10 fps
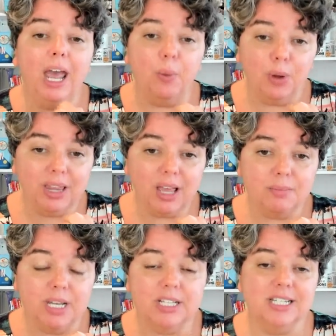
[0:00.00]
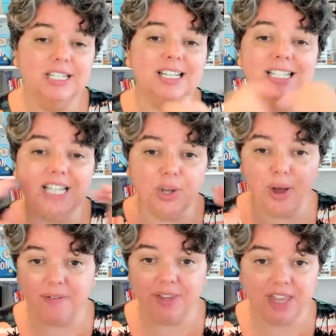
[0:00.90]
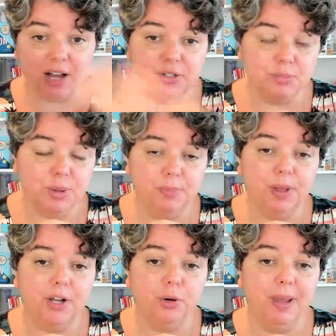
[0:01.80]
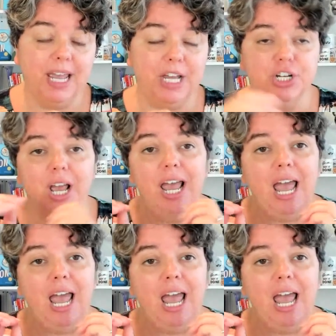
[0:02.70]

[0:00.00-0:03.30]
And what that means is, let's say you have 1,000 people on your page